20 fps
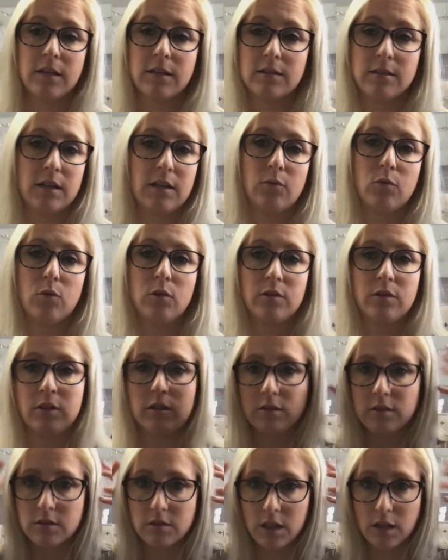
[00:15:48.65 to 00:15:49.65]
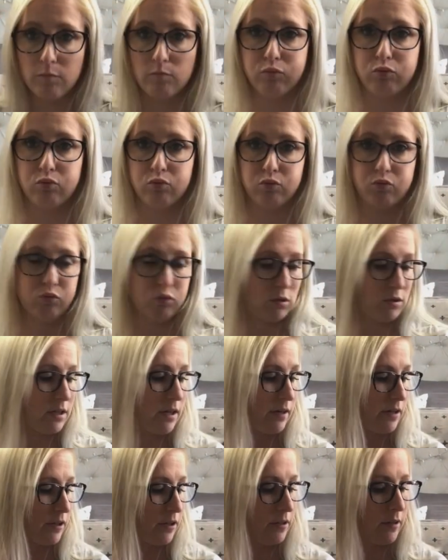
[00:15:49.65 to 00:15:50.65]
it's not even worth it because it's like, pff, it's
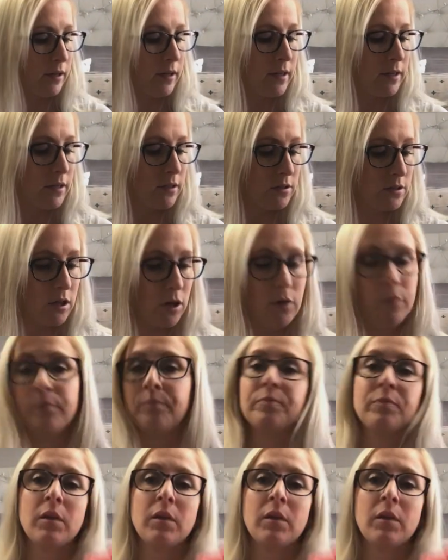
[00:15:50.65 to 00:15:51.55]
out here. So,